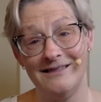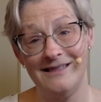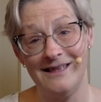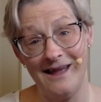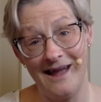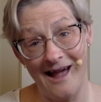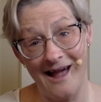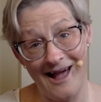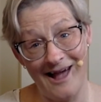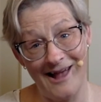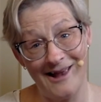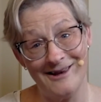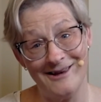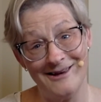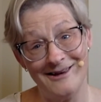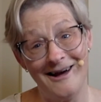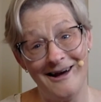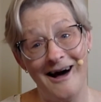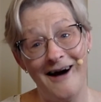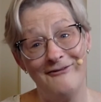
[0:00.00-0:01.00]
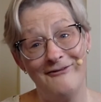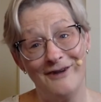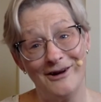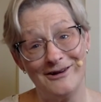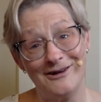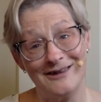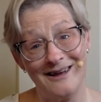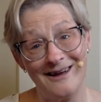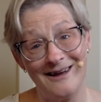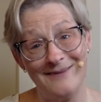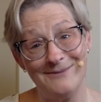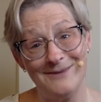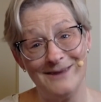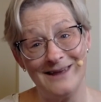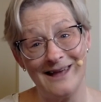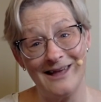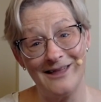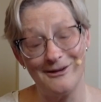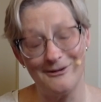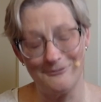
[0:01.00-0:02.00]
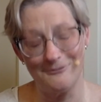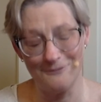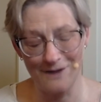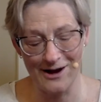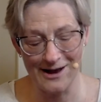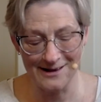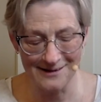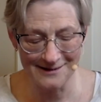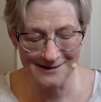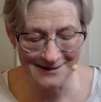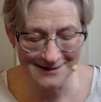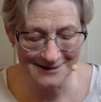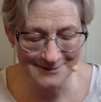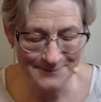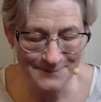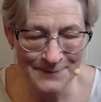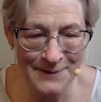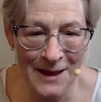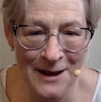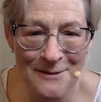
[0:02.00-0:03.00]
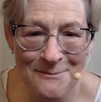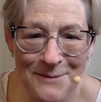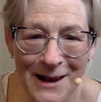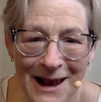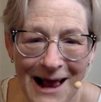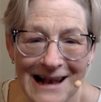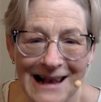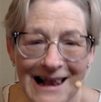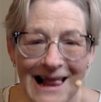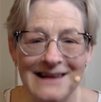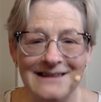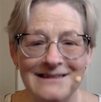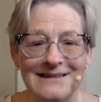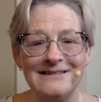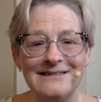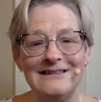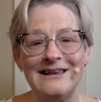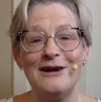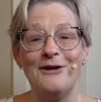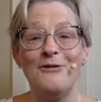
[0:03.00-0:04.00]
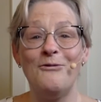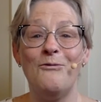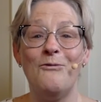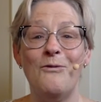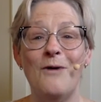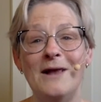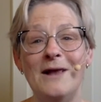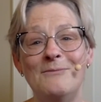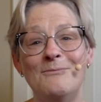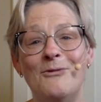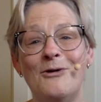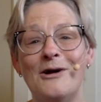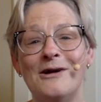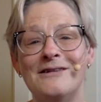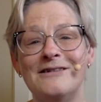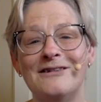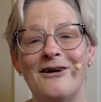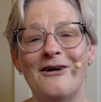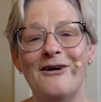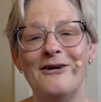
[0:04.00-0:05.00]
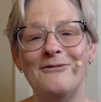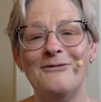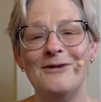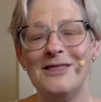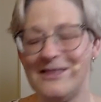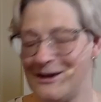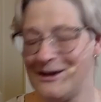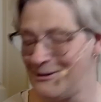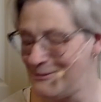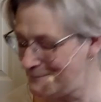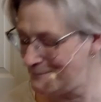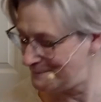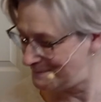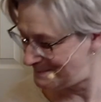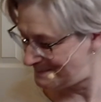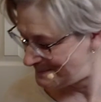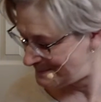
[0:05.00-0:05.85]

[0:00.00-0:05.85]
the end of our time together, friends. But I'd like to sing one more song with you.